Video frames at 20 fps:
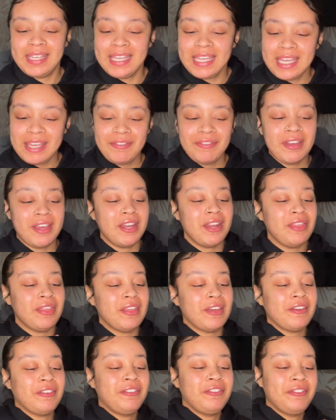Even
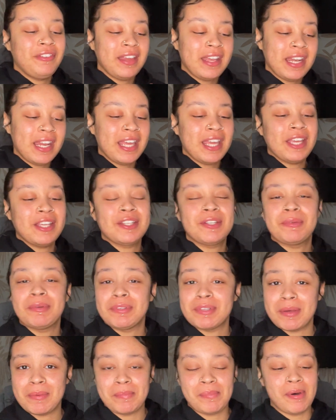the finish
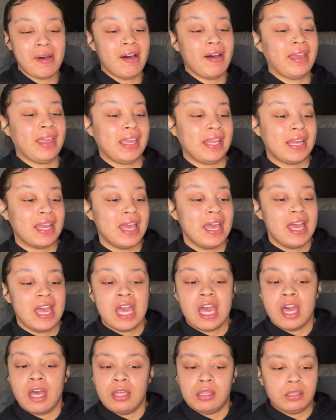was on point.
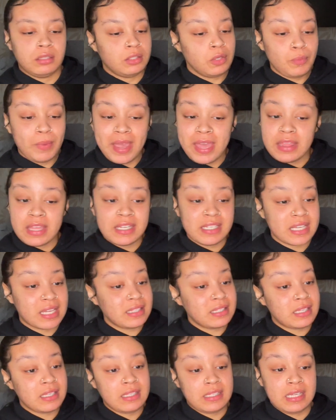The way they
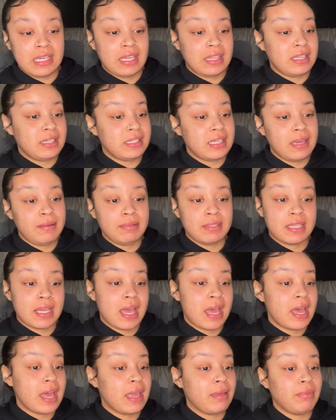dance and sing at the same
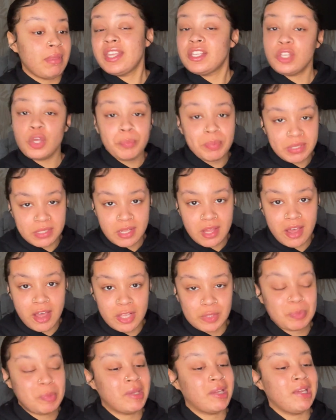time, they're
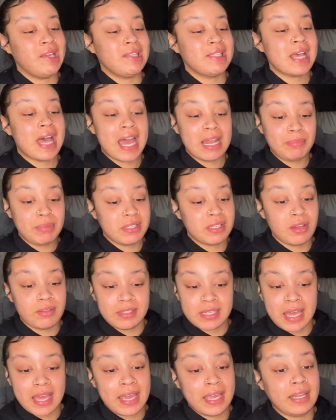superstars because I'd be
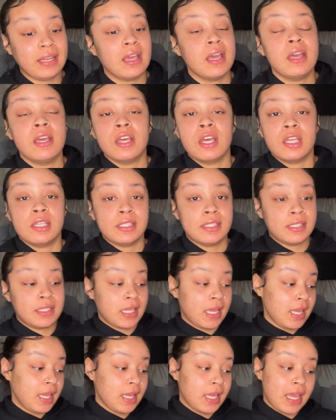so tired.
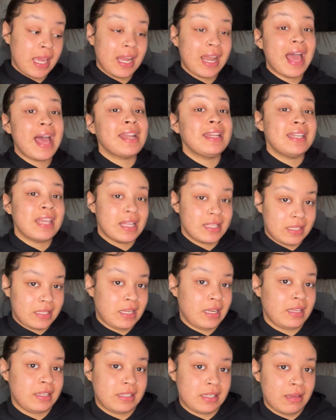Singing and
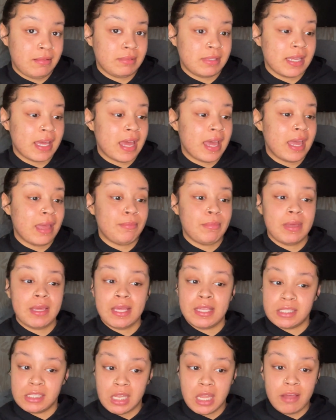dancing at the same time
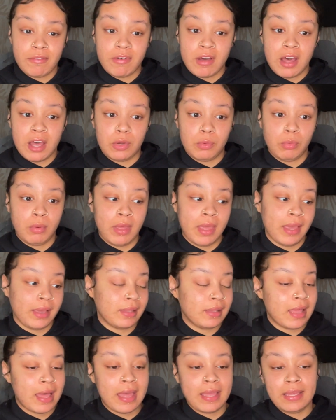is a lot of hard
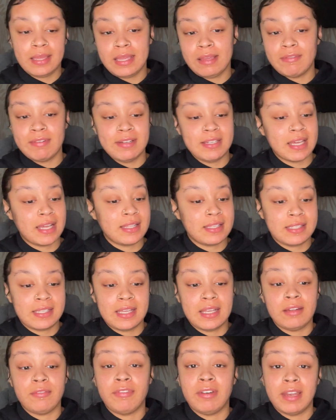work. Like, even
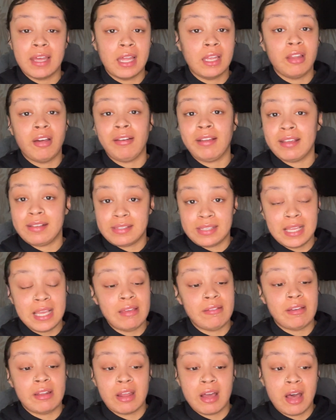dancing for that long is
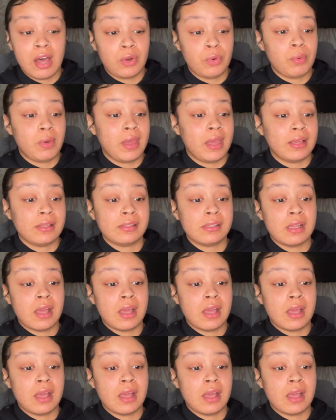even hard work.